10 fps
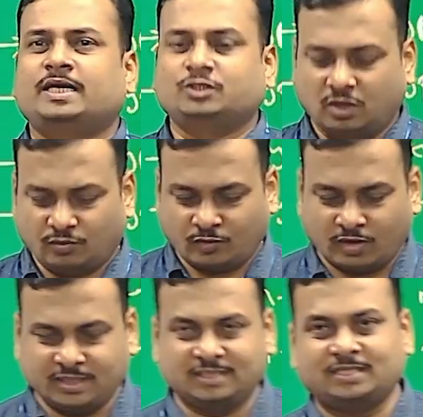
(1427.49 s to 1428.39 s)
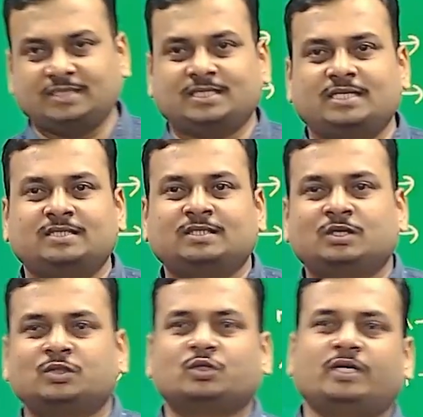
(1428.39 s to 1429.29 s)
that's all for this session.
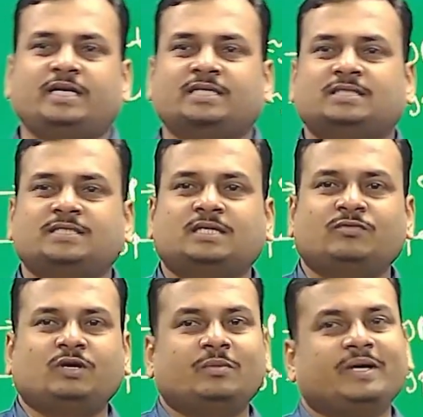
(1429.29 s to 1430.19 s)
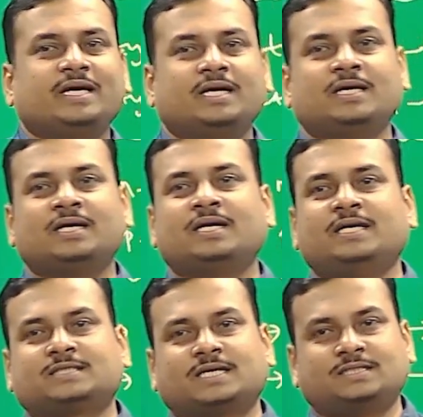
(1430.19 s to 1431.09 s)
So in next session, we will be
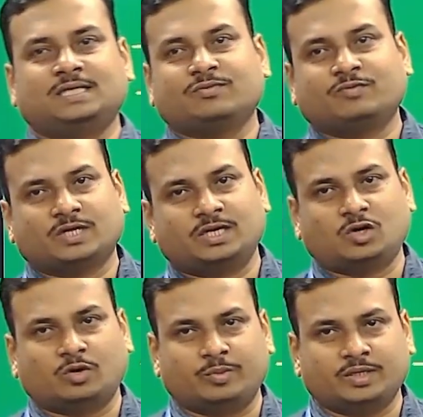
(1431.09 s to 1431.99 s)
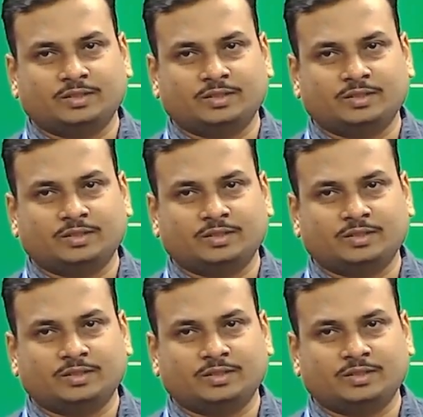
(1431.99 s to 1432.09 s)
discussing further topic.